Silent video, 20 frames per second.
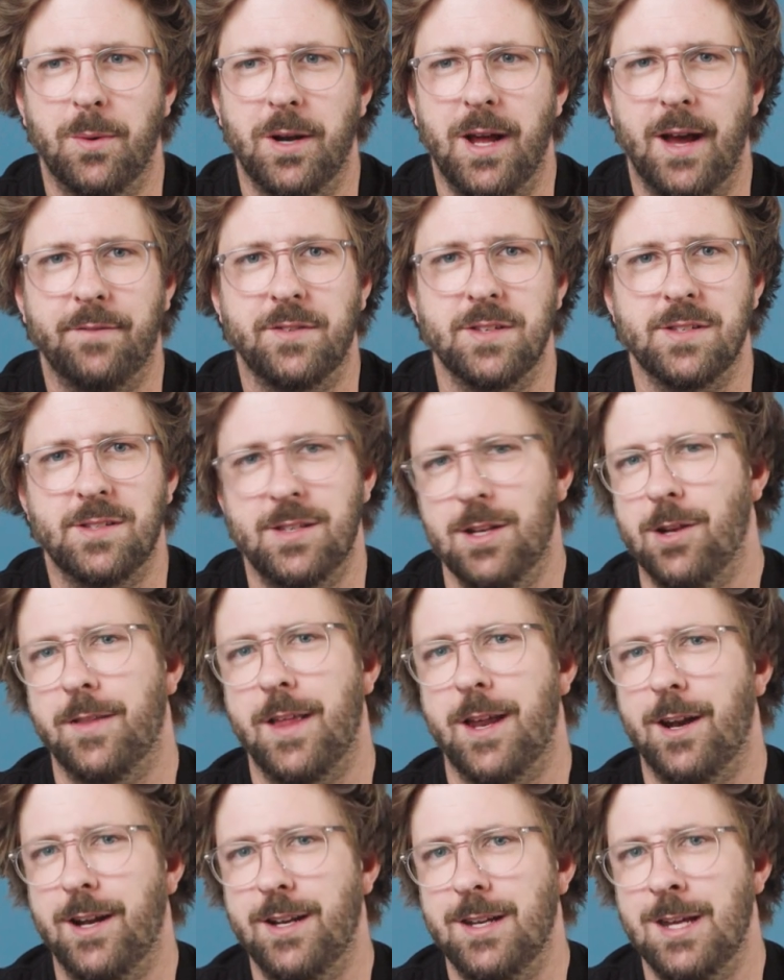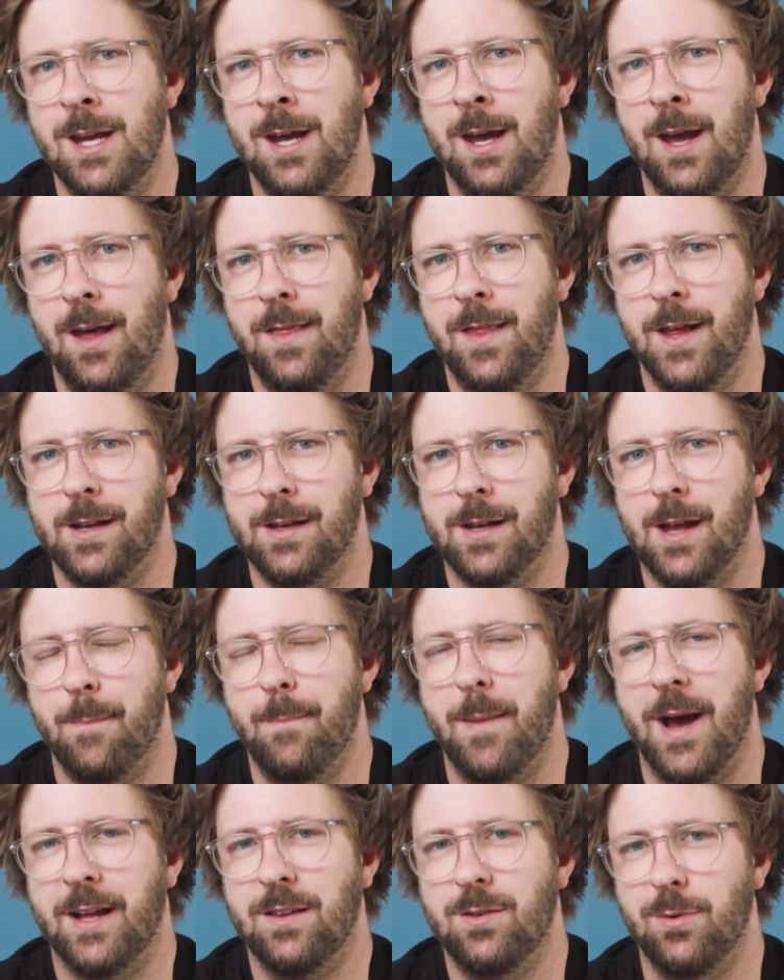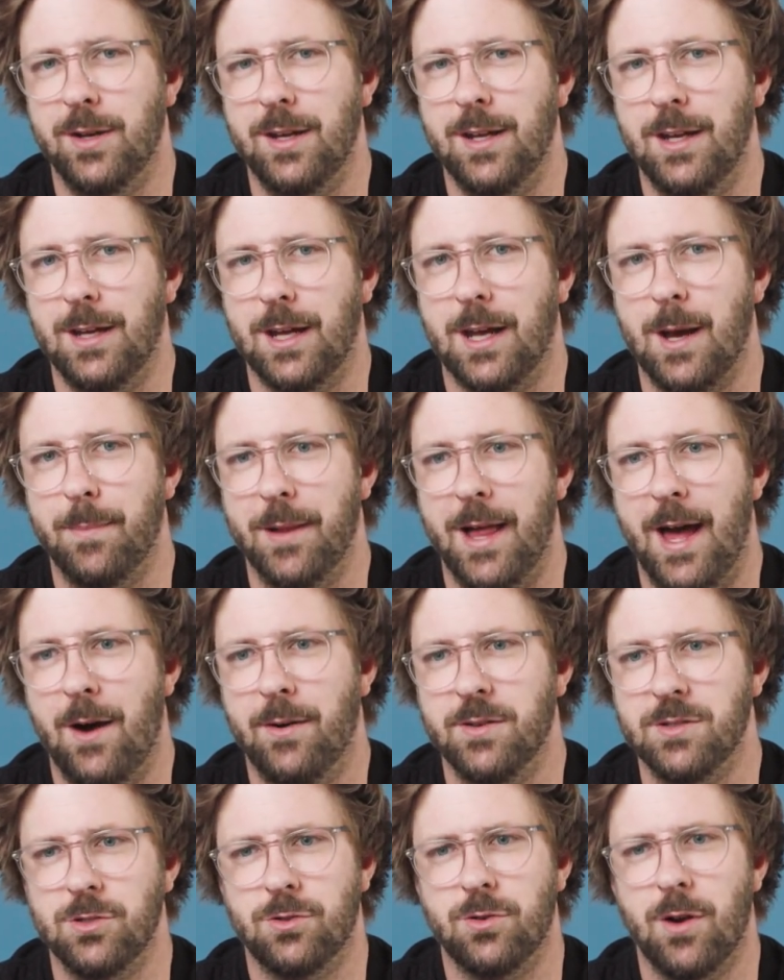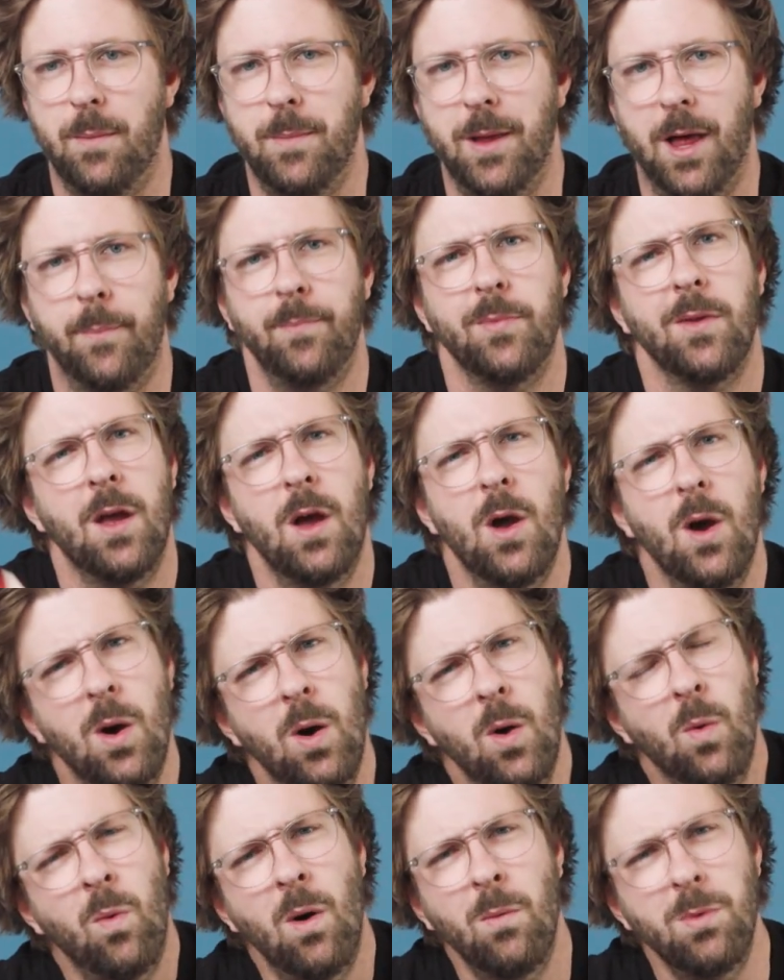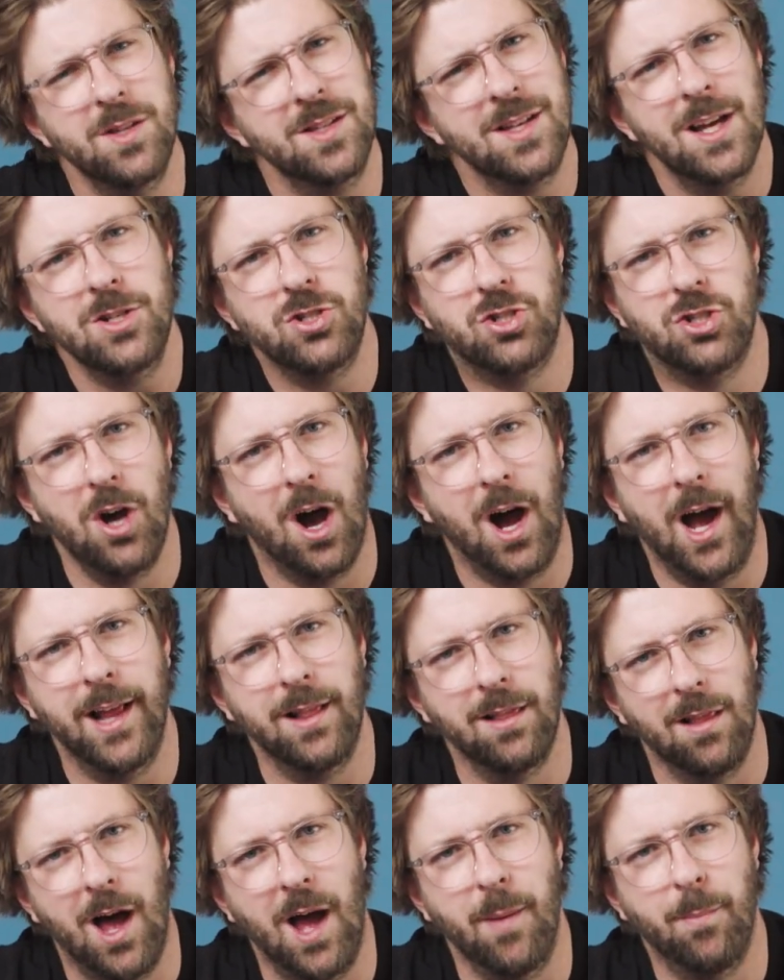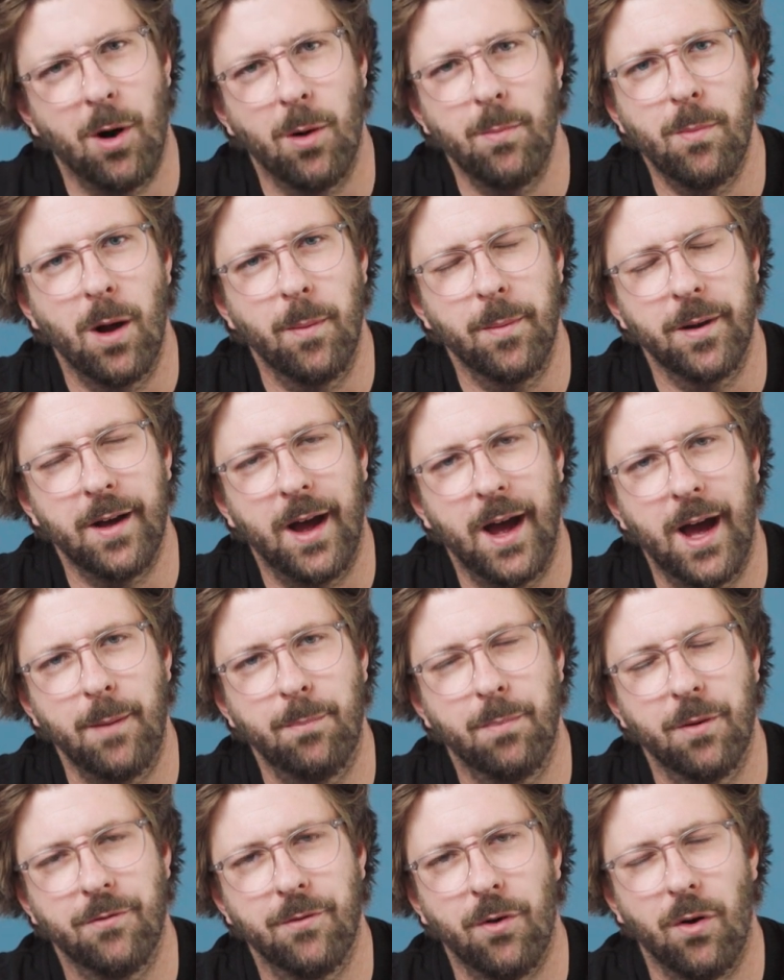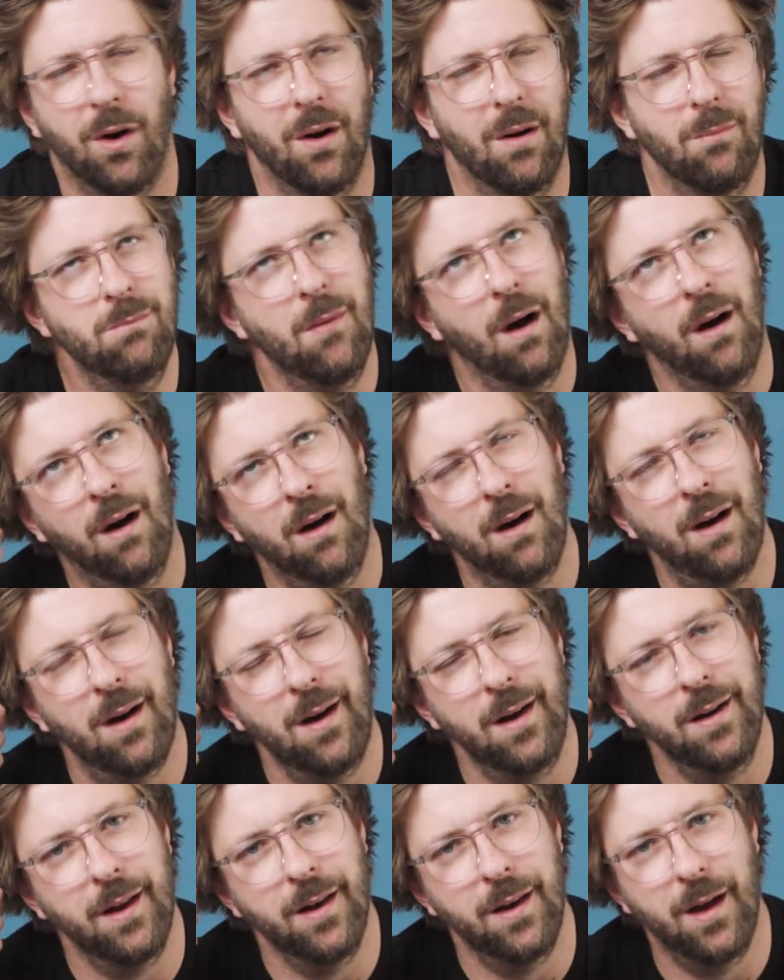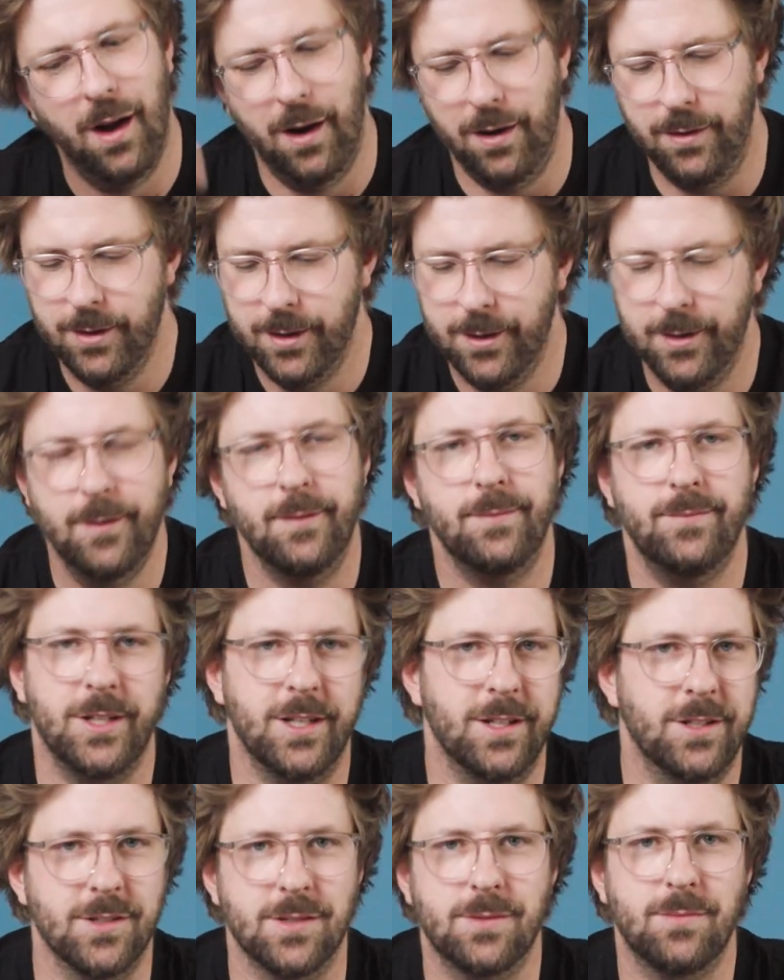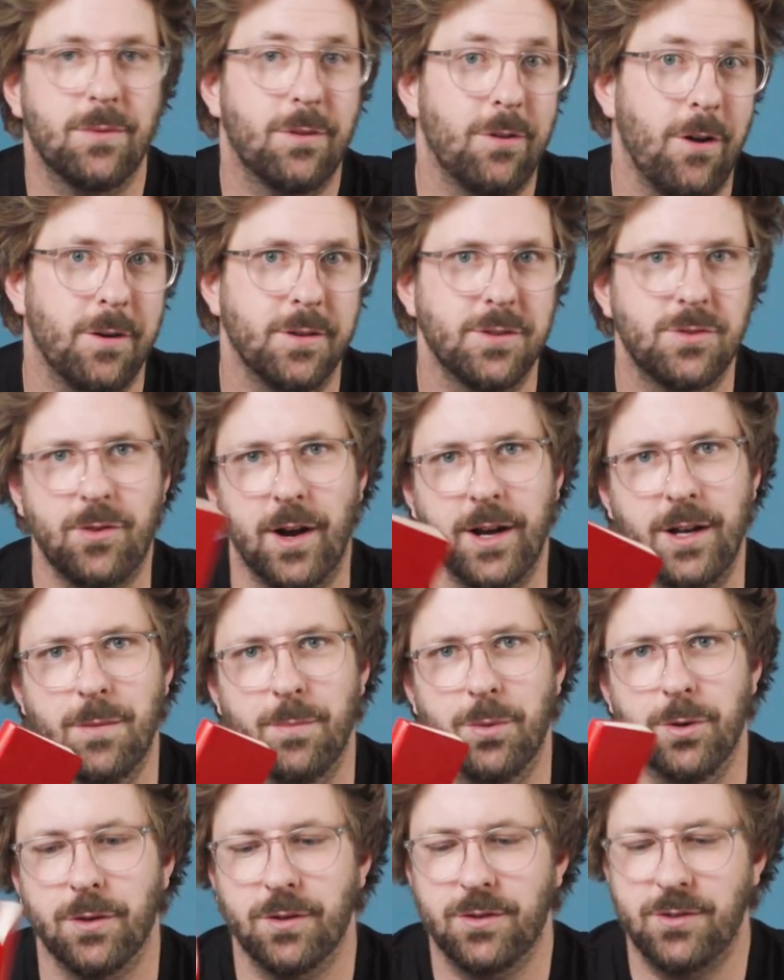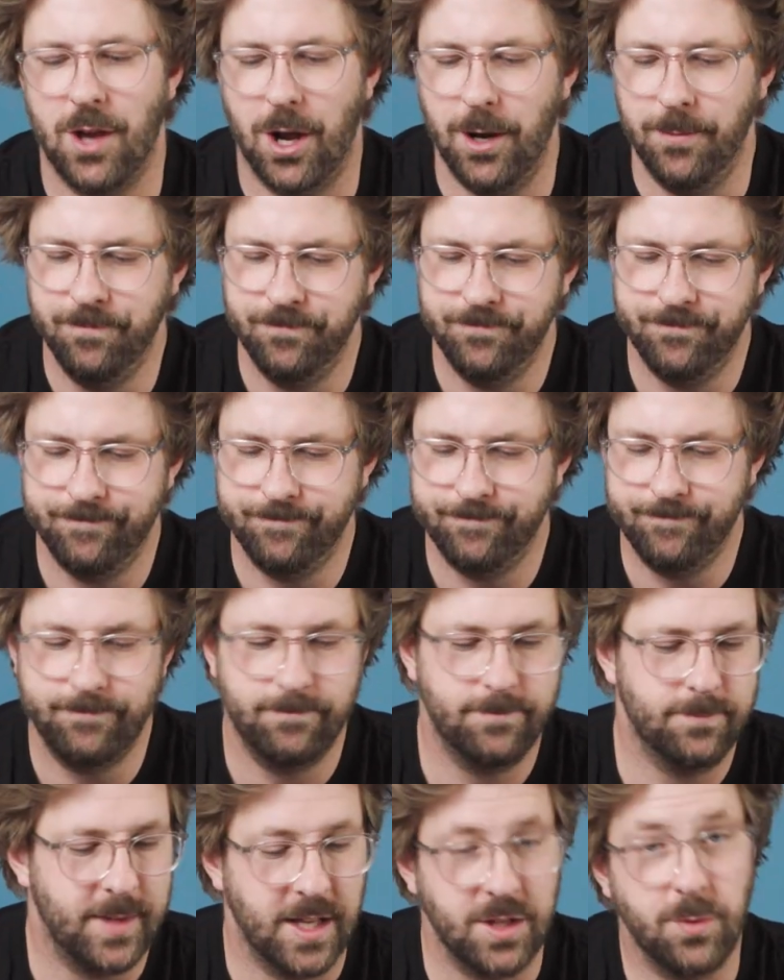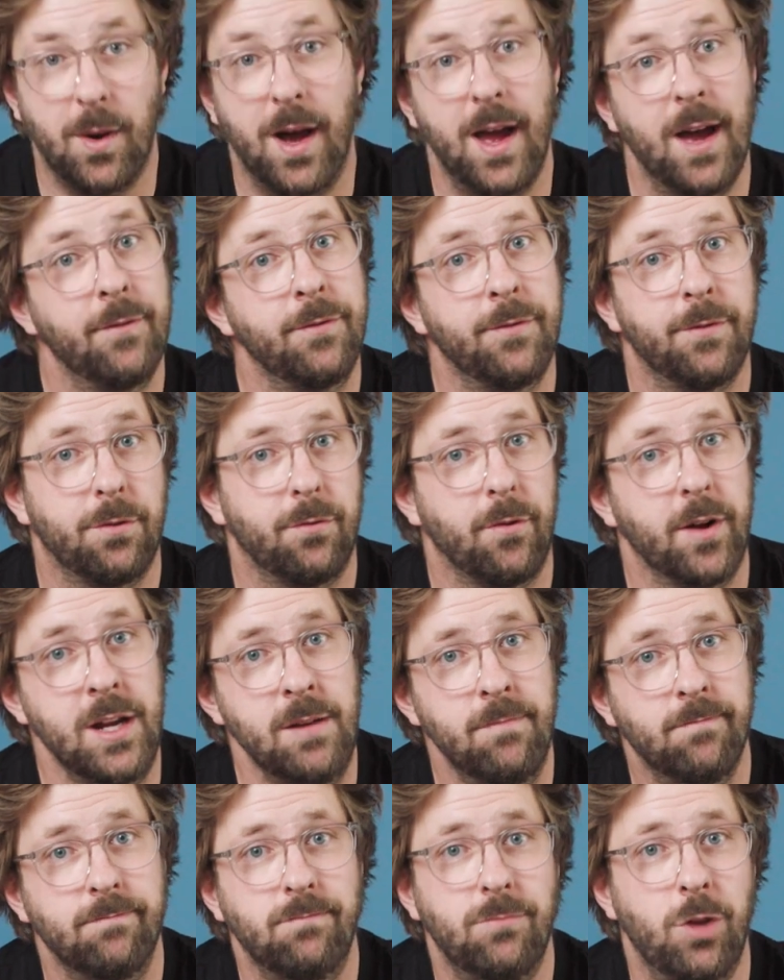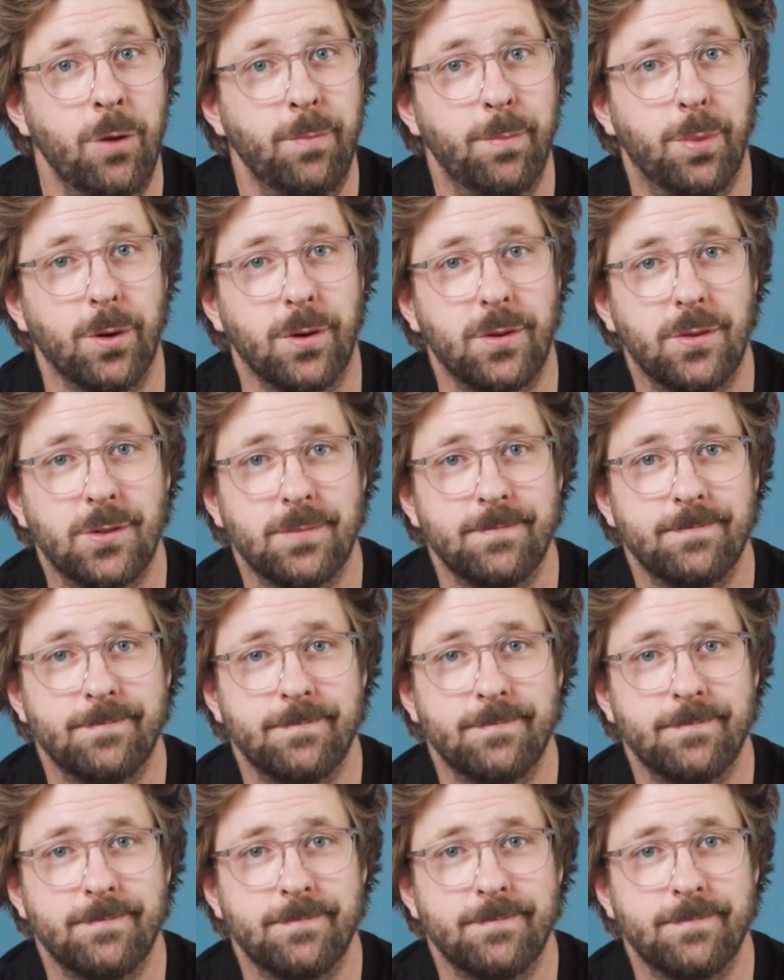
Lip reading: want to have to sit on that idea and then come back to it in a couple of hours and try and be like, what was that giant light bulb moment I had before? Oh, I don't know. You can just throw it straight in a book. So that's why I have 3 notebooks.